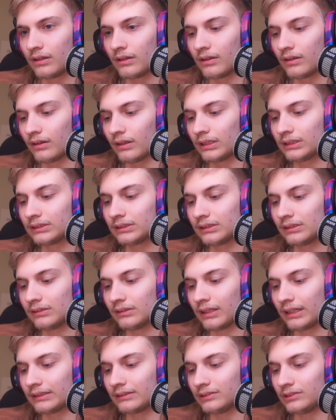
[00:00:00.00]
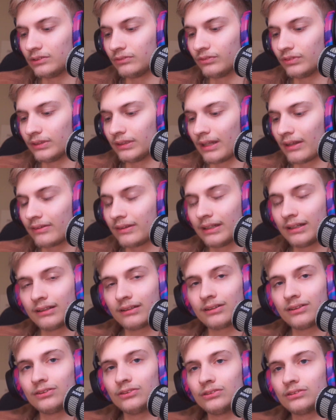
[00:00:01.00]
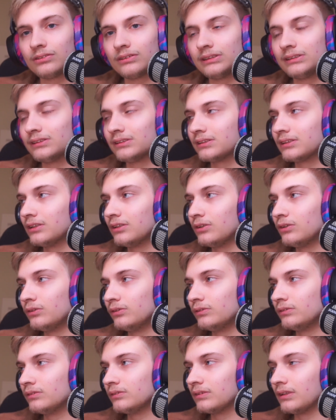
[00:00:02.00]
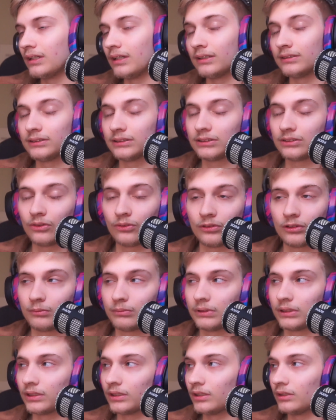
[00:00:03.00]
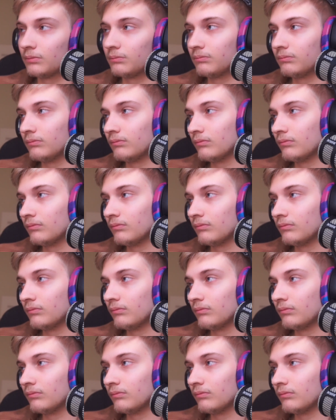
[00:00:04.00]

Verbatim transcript: listen like for that thing two three years ago that i just don't want to bring up